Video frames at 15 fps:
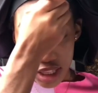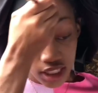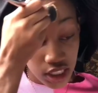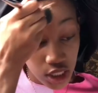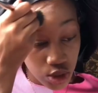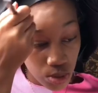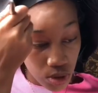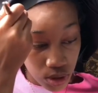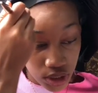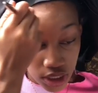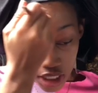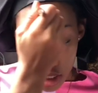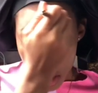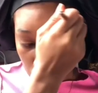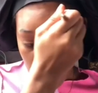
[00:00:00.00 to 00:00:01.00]
They did,
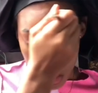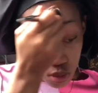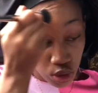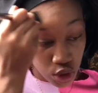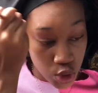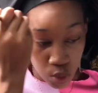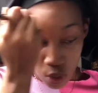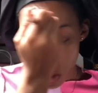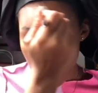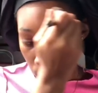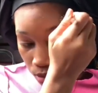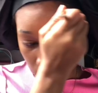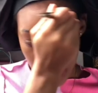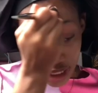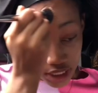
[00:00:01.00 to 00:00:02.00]
they did so much work for
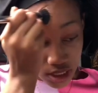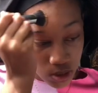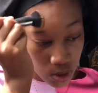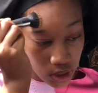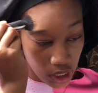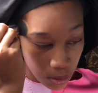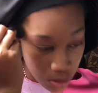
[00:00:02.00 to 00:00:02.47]
me last week.